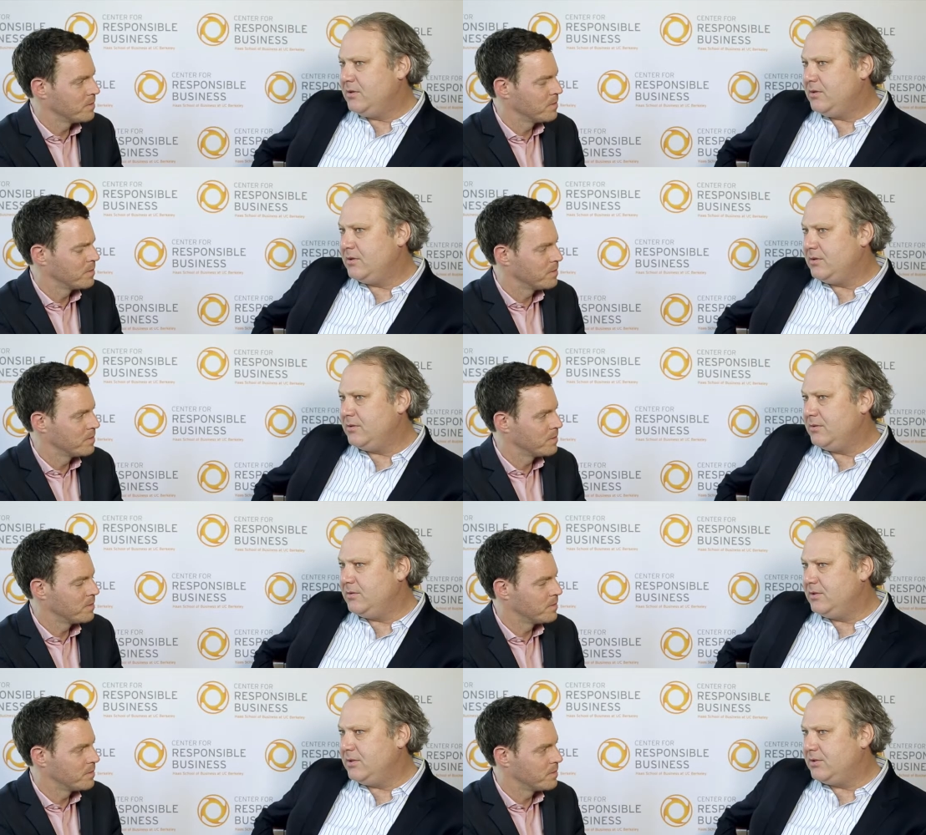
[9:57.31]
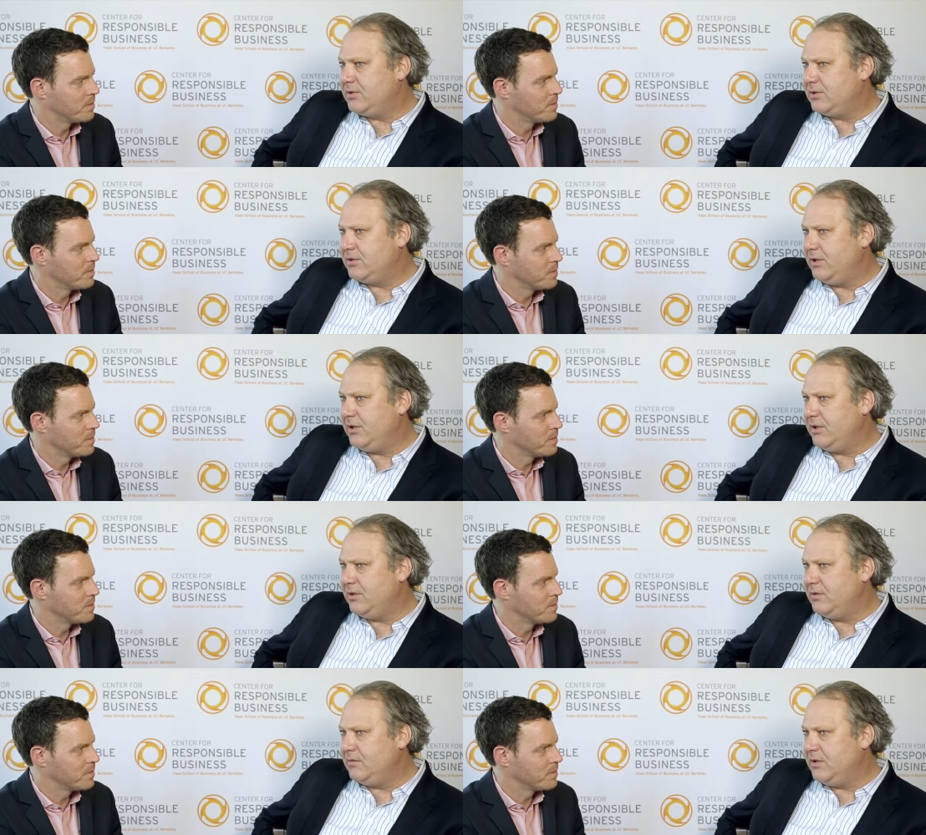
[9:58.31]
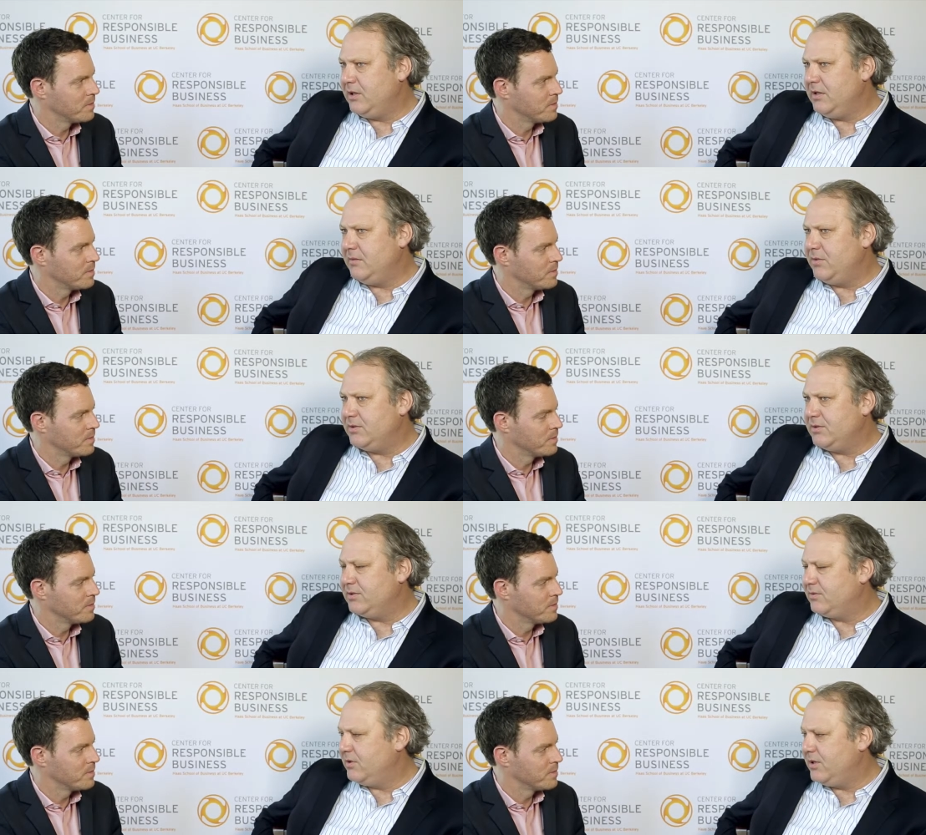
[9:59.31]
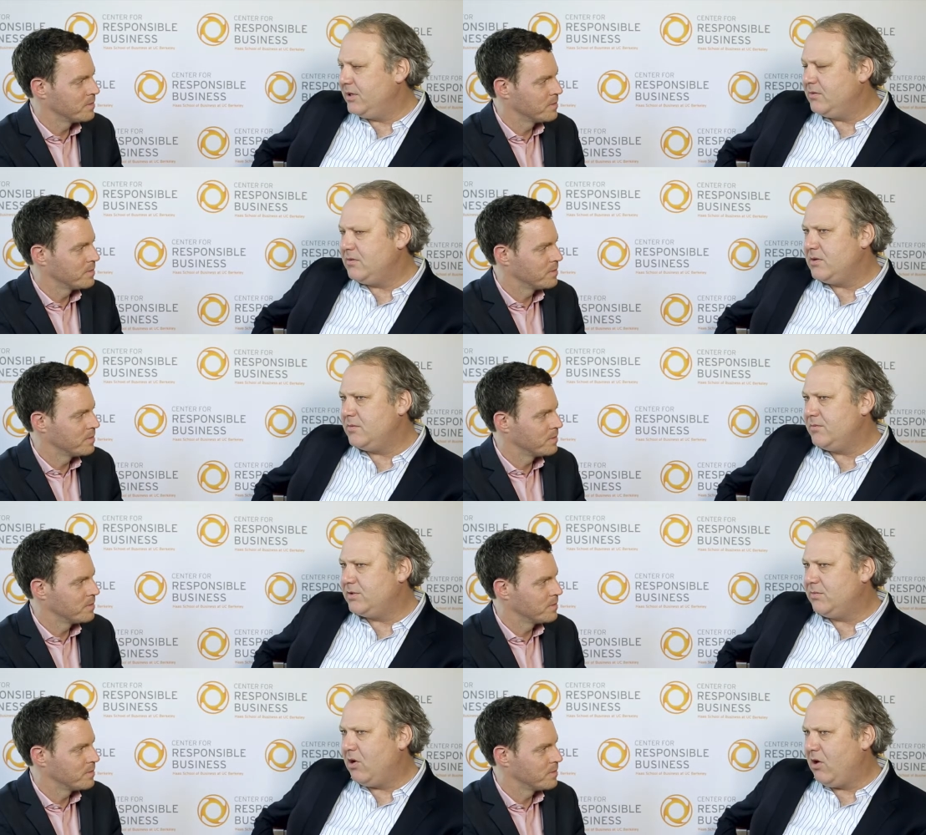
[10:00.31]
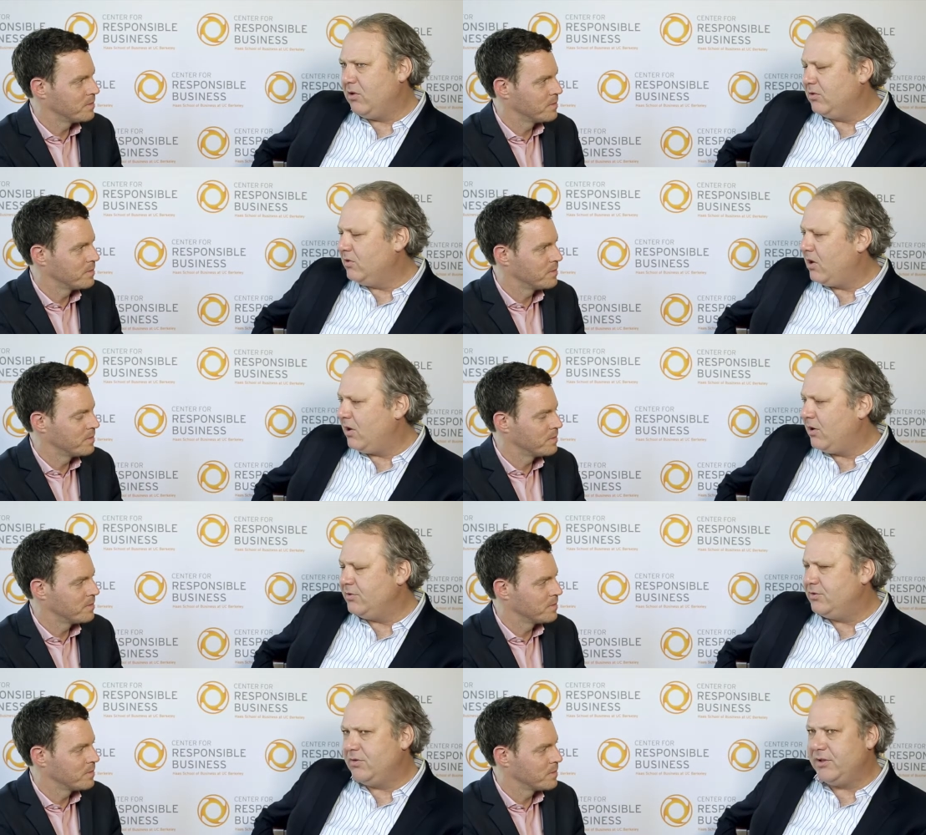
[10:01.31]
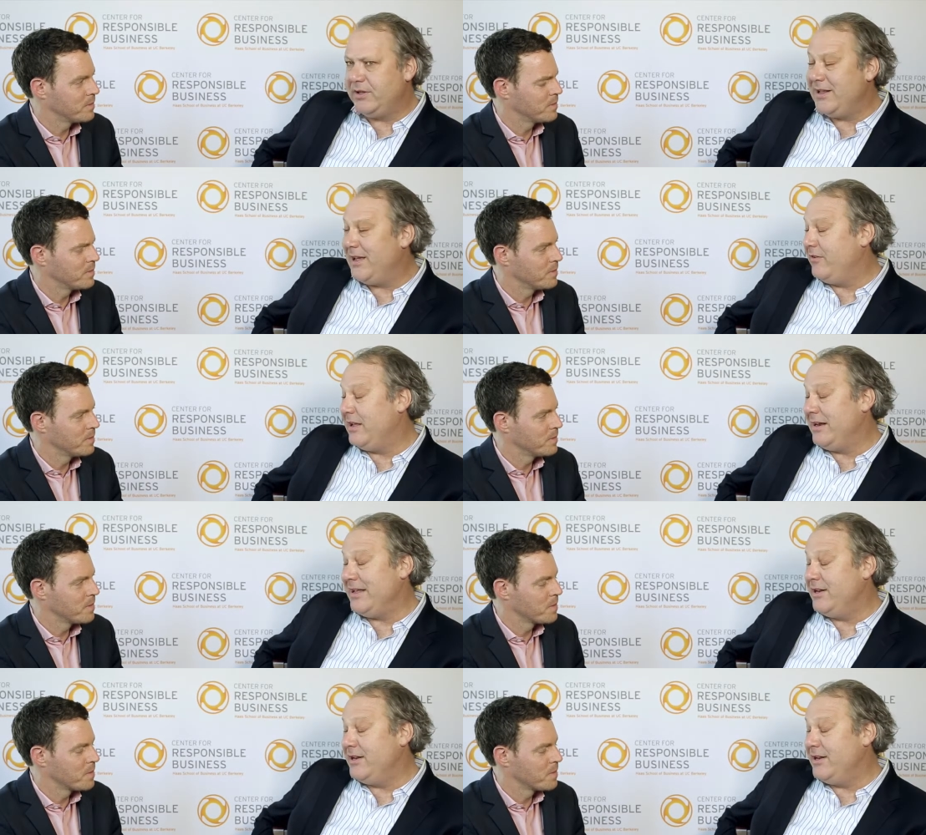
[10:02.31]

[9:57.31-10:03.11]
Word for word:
Speaker 1: uh, that succeeding in any business, really, um, small or large, really in any